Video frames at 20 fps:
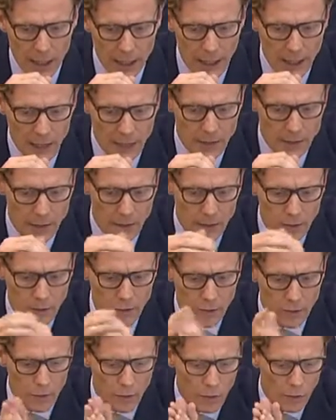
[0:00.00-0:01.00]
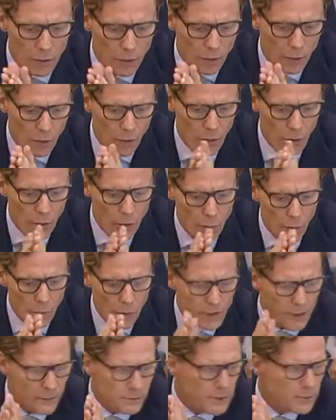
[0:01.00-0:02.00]
And what
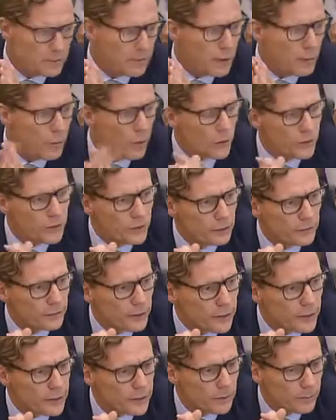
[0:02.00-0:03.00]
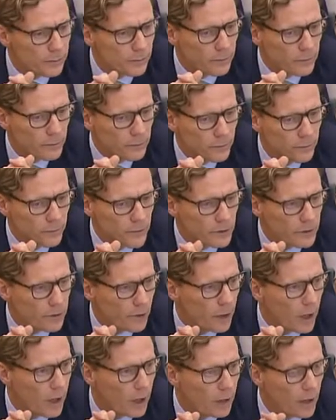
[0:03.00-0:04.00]
happens if I was the victim, Mr.
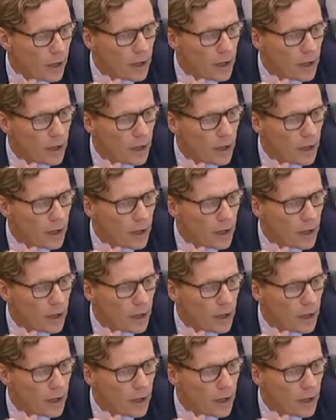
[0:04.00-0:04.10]
O'Hara?